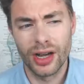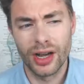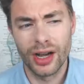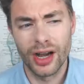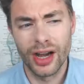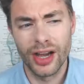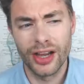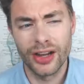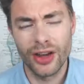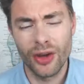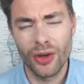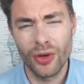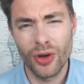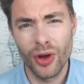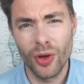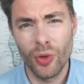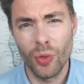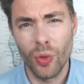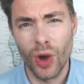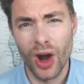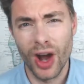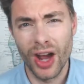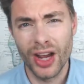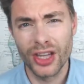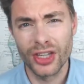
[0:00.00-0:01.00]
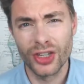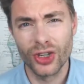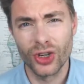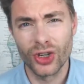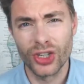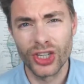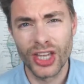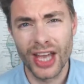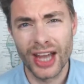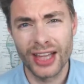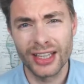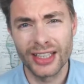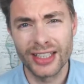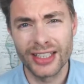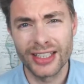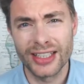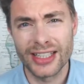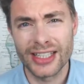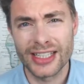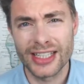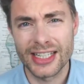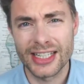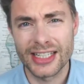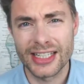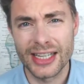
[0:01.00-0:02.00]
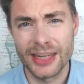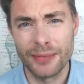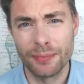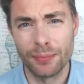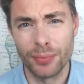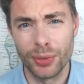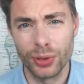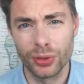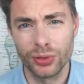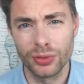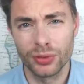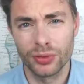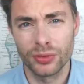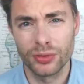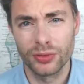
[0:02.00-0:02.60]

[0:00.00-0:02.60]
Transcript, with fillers: Get the out! I don't know why you're Get yelling. It's a simple.